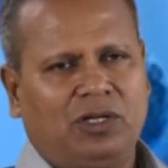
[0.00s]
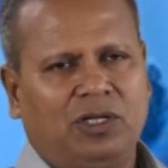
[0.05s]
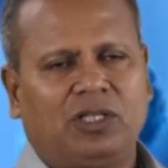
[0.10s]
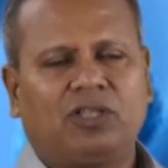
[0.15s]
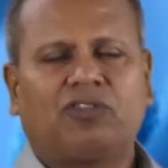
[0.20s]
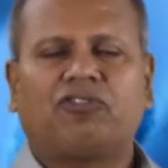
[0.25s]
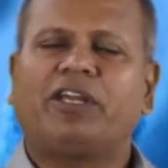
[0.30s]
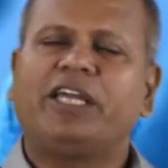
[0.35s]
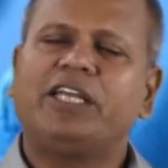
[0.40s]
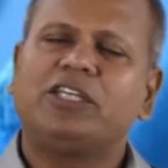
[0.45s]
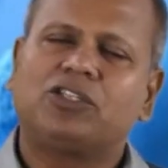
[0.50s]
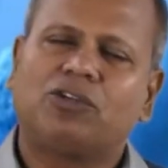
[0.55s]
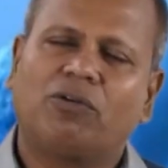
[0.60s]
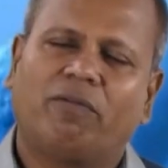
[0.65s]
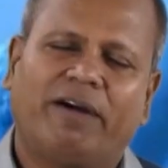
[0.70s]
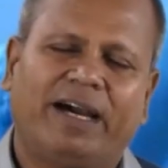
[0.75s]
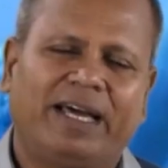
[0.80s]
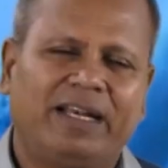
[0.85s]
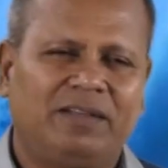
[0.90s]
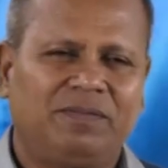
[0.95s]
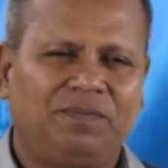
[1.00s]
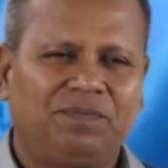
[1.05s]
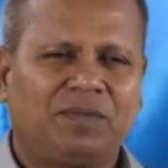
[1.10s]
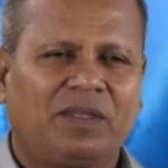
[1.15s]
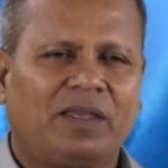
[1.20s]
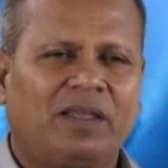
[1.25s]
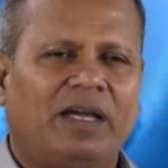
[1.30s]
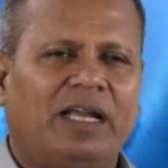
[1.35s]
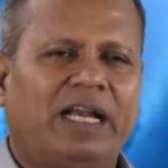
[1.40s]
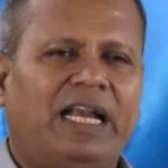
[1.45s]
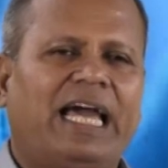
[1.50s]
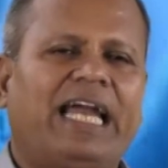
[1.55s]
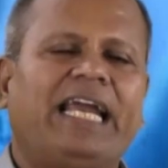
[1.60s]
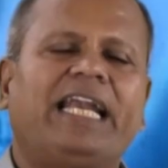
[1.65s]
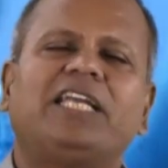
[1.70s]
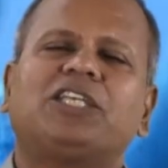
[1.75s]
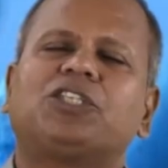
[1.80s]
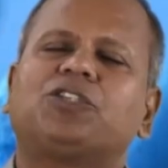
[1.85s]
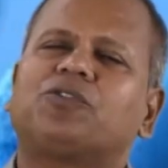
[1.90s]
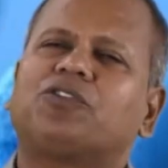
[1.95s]
3:1,
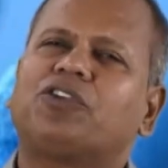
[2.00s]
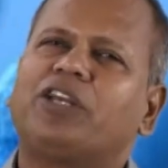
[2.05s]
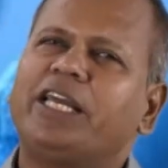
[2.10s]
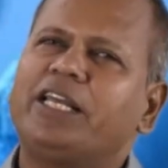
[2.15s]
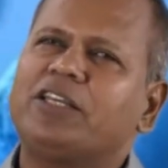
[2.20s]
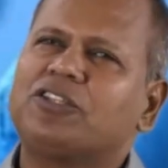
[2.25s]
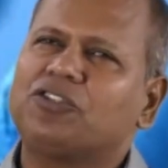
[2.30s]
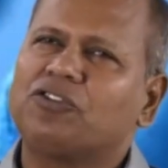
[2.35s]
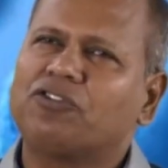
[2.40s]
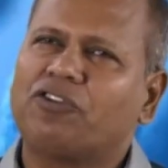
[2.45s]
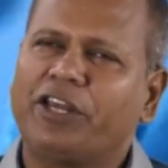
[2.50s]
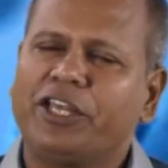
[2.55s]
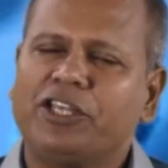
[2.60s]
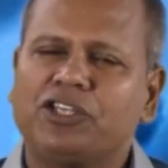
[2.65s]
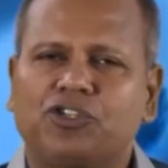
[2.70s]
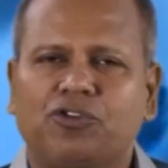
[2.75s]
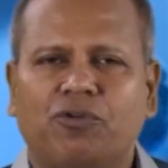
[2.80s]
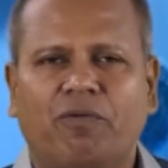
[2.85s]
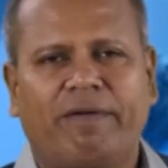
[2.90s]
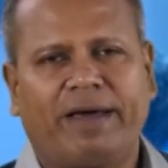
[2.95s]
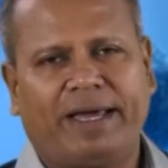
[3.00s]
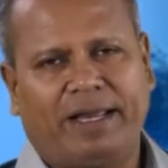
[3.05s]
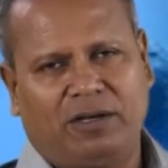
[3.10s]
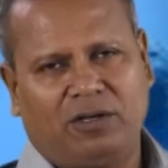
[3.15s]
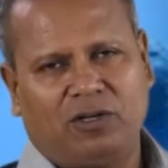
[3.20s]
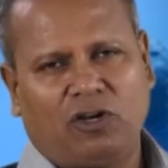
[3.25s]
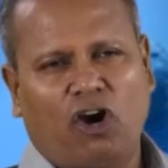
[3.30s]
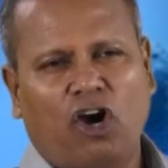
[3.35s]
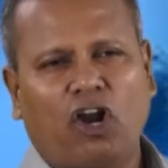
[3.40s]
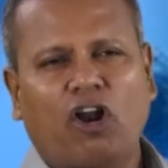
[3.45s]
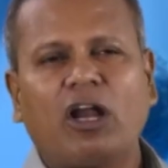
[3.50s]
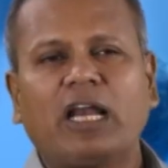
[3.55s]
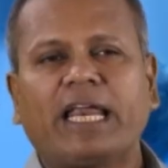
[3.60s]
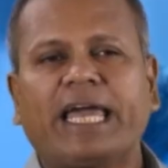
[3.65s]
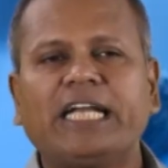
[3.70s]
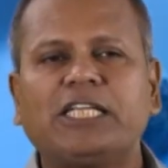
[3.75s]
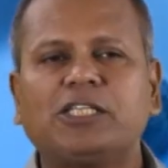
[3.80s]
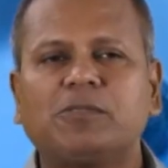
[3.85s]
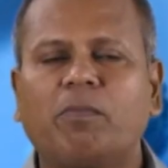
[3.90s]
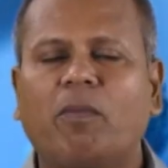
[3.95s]
9:3, 3:1 or all
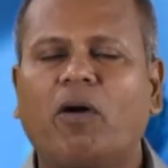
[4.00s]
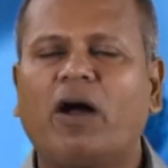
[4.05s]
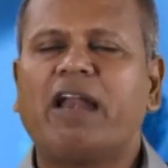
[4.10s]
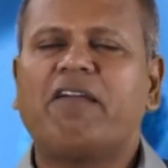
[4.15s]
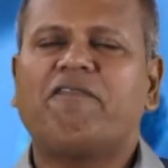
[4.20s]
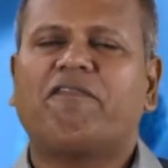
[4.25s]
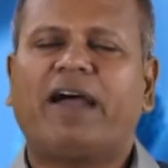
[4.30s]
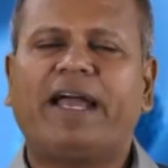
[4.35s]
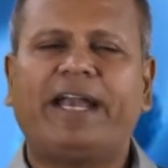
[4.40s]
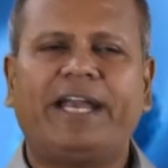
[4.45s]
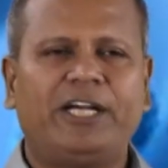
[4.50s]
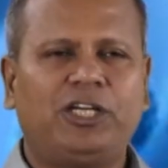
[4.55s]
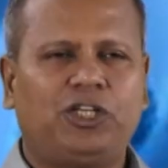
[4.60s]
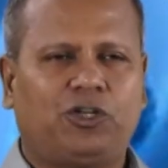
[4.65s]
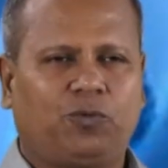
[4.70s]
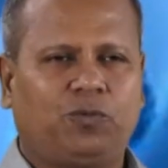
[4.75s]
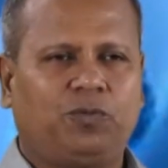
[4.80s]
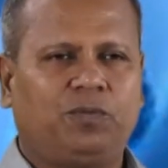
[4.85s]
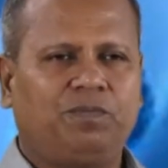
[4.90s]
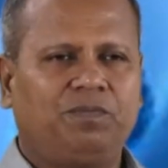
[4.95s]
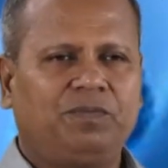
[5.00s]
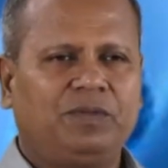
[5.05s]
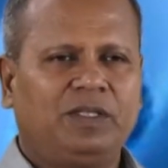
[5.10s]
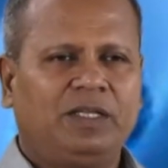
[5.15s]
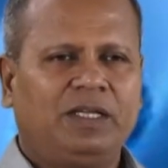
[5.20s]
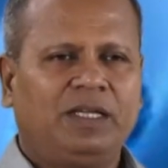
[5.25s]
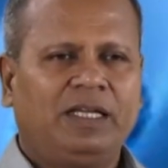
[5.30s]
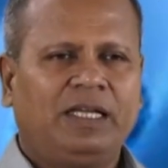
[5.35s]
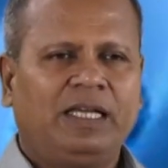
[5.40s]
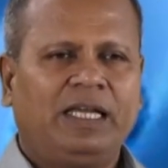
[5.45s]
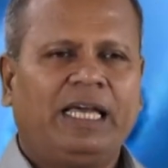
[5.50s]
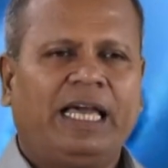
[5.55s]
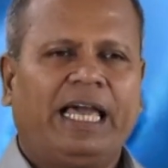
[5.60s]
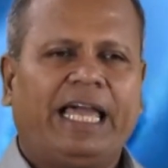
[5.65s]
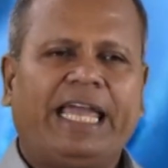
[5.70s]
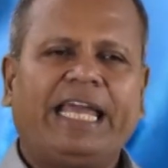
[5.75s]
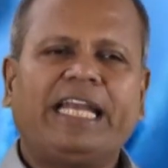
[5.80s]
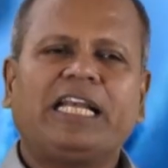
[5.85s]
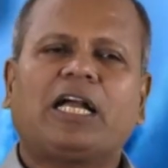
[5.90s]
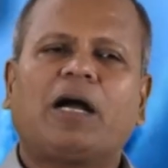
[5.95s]
gets modified into
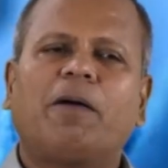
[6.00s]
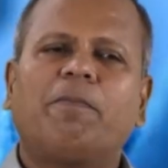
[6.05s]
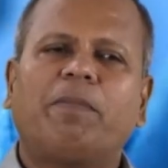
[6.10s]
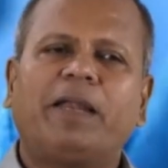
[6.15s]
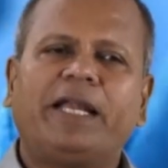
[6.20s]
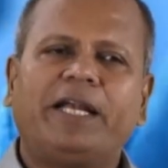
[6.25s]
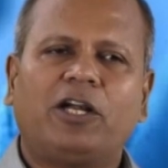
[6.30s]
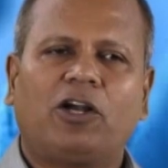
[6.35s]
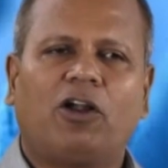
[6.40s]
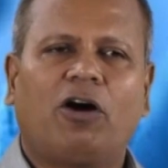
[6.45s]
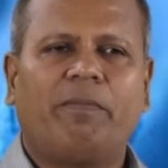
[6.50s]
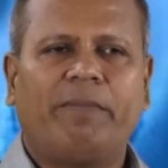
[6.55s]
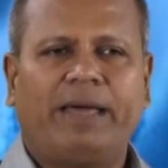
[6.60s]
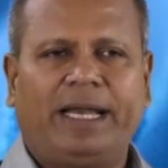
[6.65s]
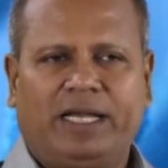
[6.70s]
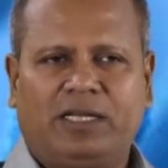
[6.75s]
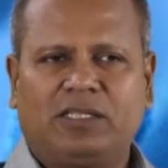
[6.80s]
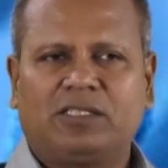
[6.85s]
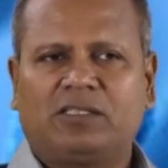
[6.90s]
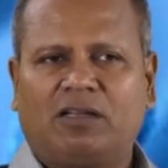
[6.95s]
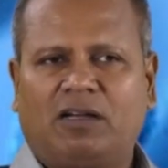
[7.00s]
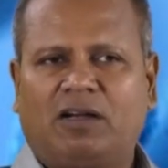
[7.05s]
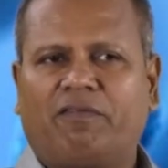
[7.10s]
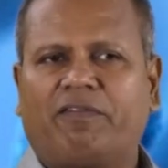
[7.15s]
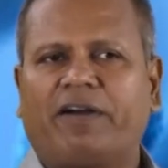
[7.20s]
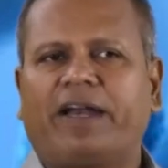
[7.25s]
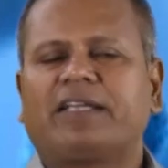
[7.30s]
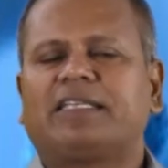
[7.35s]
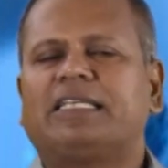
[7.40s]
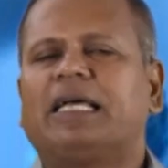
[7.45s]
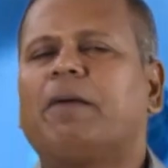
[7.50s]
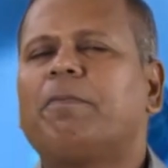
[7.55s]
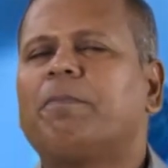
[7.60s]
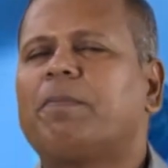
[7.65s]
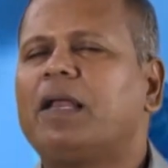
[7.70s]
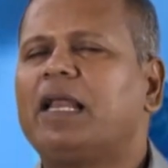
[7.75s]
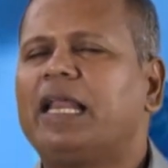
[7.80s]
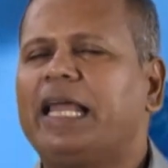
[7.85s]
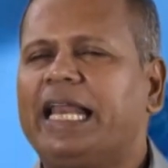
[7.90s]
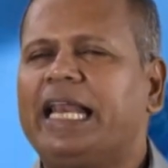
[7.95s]
incomplete dominance. For
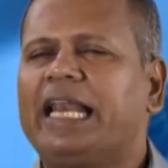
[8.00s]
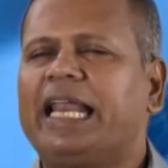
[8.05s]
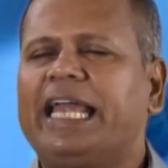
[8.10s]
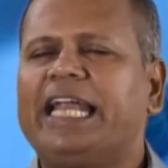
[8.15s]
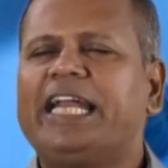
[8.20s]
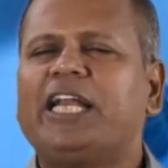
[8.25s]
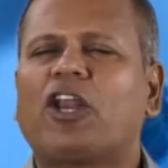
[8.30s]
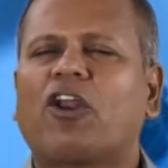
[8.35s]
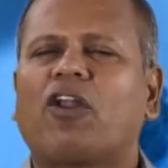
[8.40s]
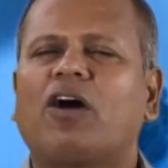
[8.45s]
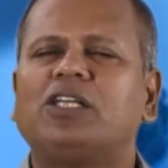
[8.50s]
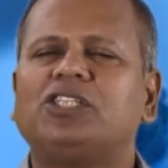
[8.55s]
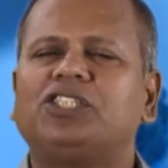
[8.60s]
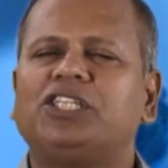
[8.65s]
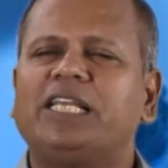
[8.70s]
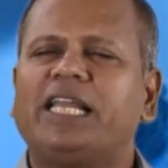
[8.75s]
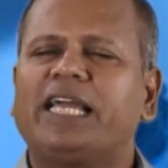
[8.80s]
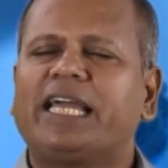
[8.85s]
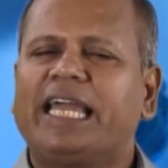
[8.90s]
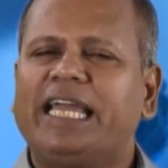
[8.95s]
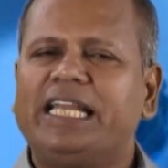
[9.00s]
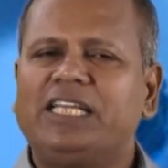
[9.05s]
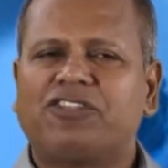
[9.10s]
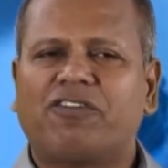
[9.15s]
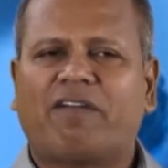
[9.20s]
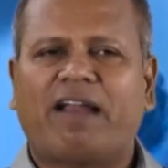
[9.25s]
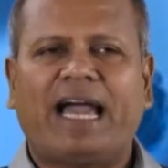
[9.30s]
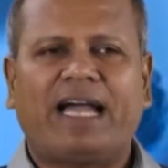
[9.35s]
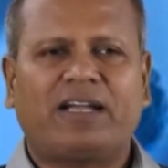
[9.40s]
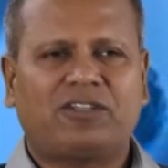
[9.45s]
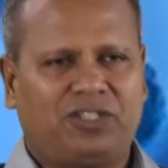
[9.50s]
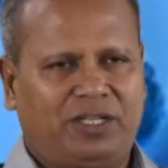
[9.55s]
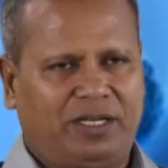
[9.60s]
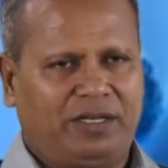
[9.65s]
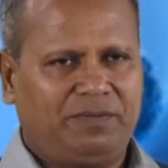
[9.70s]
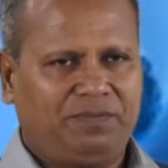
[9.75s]
example, in intragenic interaction,